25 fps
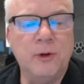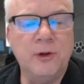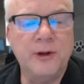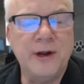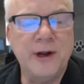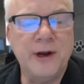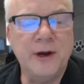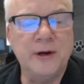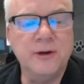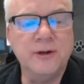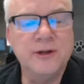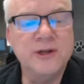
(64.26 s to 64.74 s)

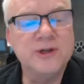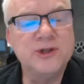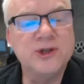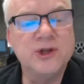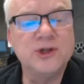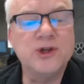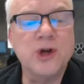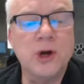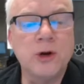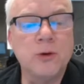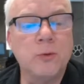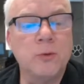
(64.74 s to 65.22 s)
here, and this
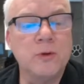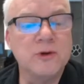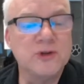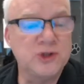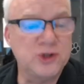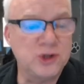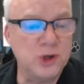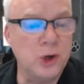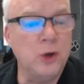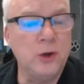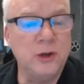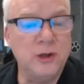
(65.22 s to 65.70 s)
is our
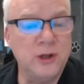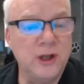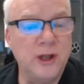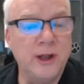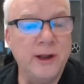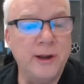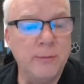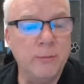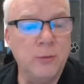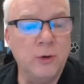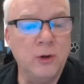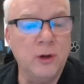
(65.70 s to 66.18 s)
result
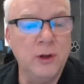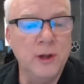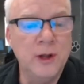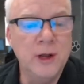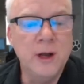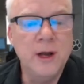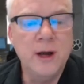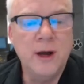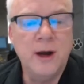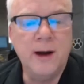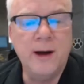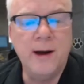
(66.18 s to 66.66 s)
label
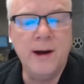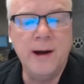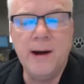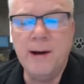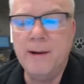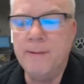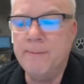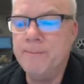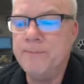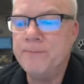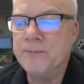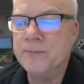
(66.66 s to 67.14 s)

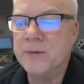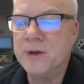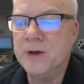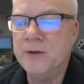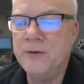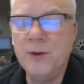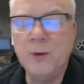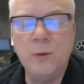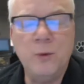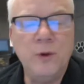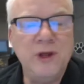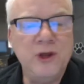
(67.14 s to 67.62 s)

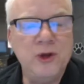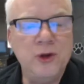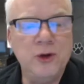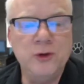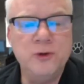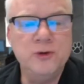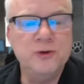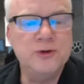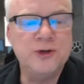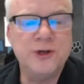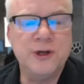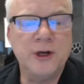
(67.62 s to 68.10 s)
that we
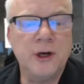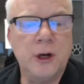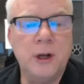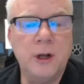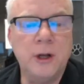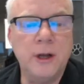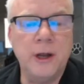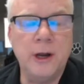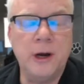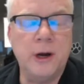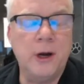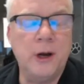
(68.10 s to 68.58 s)
use in
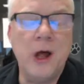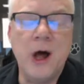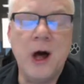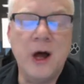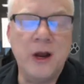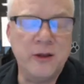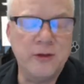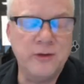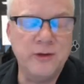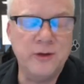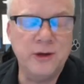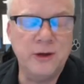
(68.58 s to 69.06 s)
a
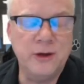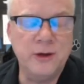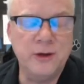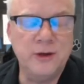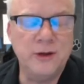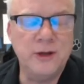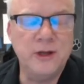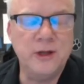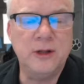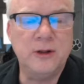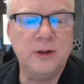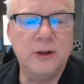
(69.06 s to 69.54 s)
lot of
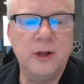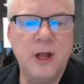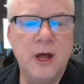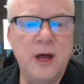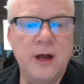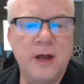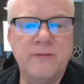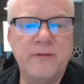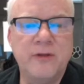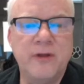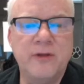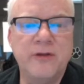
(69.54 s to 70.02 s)

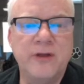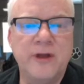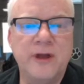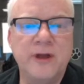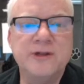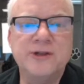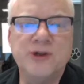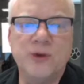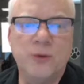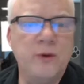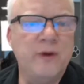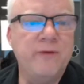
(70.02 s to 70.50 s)
the
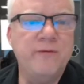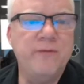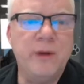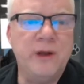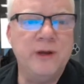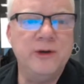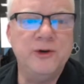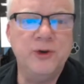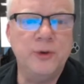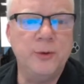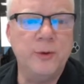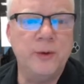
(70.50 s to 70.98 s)
things that we've
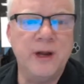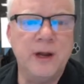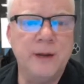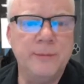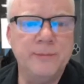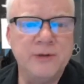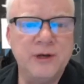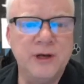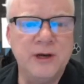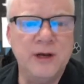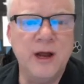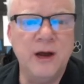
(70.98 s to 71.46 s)
been doing
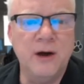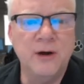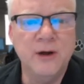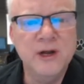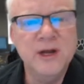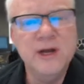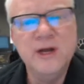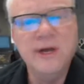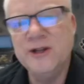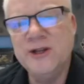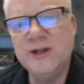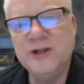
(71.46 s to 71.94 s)
up to now.
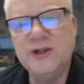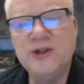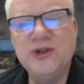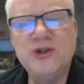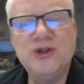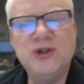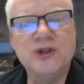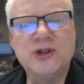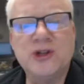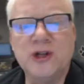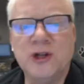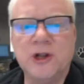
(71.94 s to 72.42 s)
This is
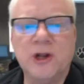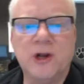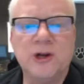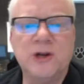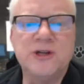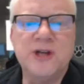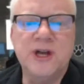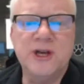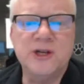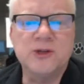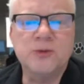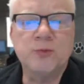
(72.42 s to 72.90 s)
just a little
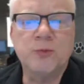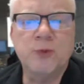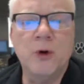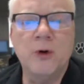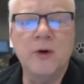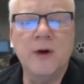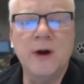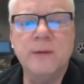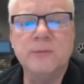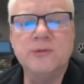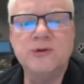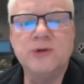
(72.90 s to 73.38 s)
test
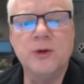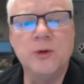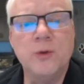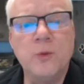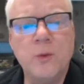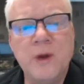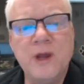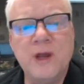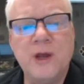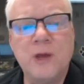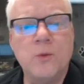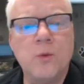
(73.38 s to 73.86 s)
program so that
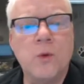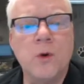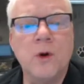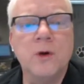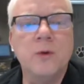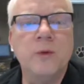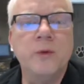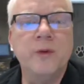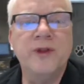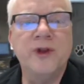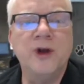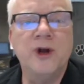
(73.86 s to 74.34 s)
we can
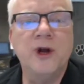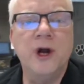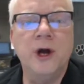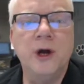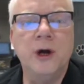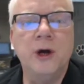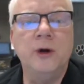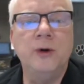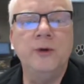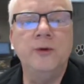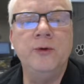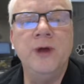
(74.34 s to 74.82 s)
work with the
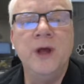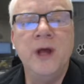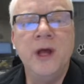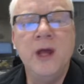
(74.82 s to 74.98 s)
code